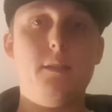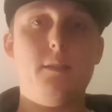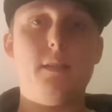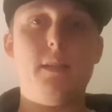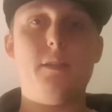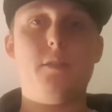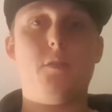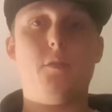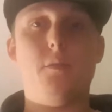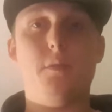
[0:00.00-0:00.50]

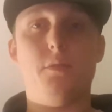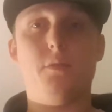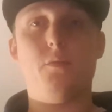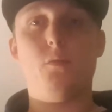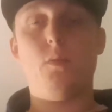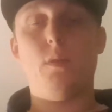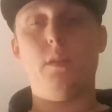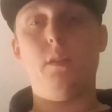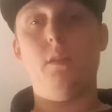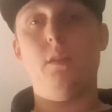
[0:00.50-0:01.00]
Tastes quite
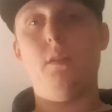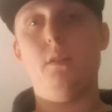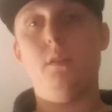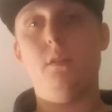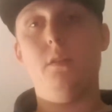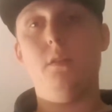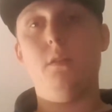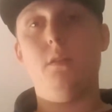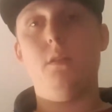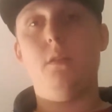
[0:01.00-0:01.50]
sweet.
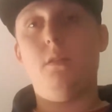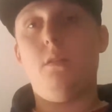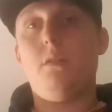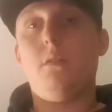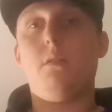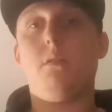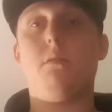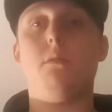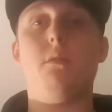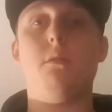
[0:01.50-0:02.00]

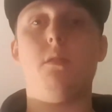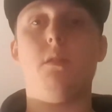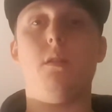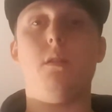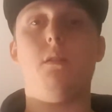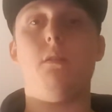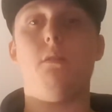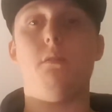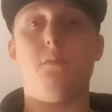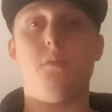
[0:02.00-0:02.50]
It's got
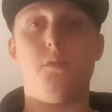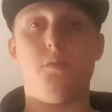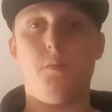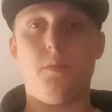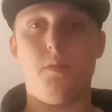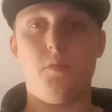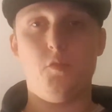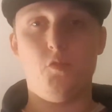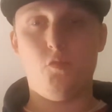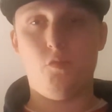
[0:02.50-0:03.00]
that nice
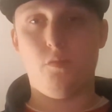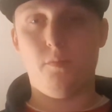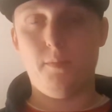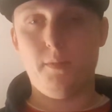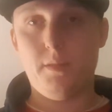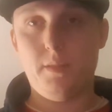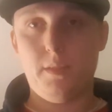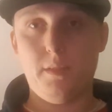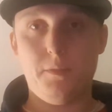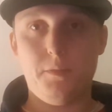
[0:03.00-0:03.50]
sweet strawberry
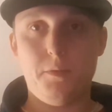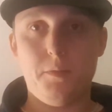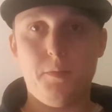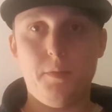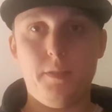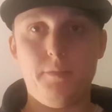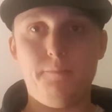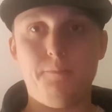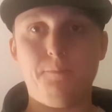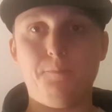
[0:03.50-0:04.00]
taste to
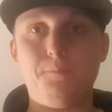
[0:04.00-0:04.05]
it.